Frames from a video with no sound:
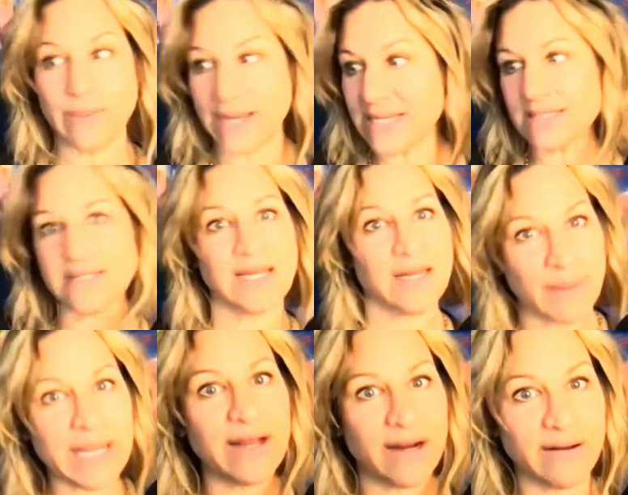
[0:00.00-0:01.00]
weeks, it's going to
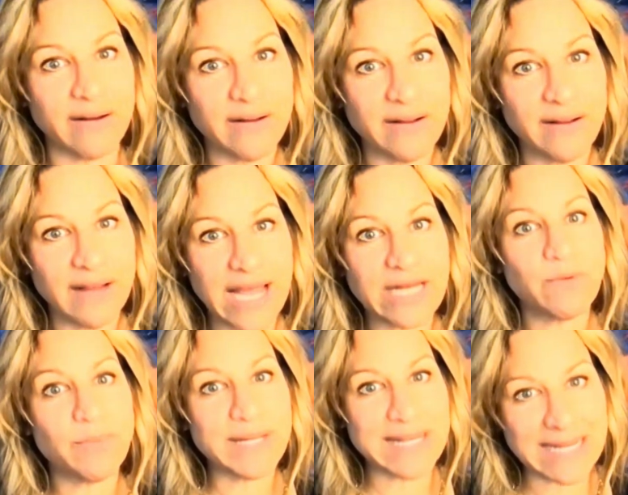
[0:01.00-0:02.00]
be here. And it
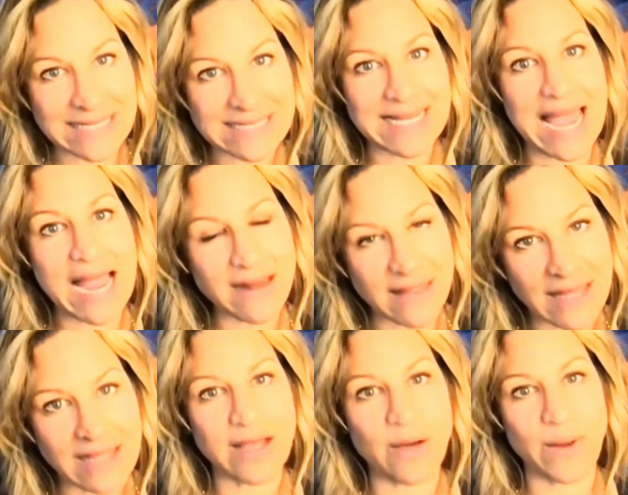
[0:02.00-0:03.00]
will be that exact
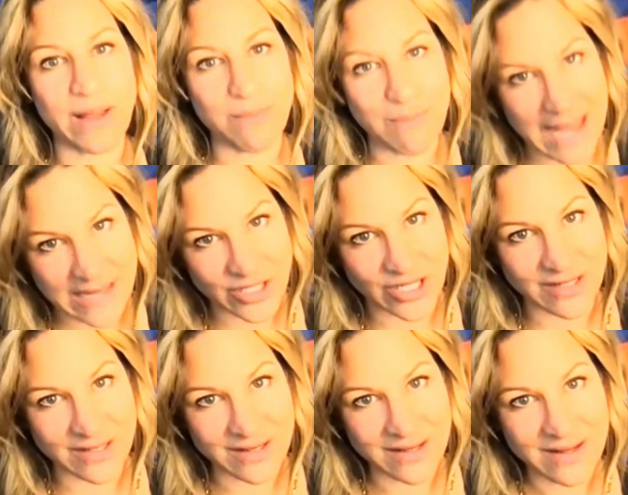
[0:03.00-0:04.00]
thing that we imagined.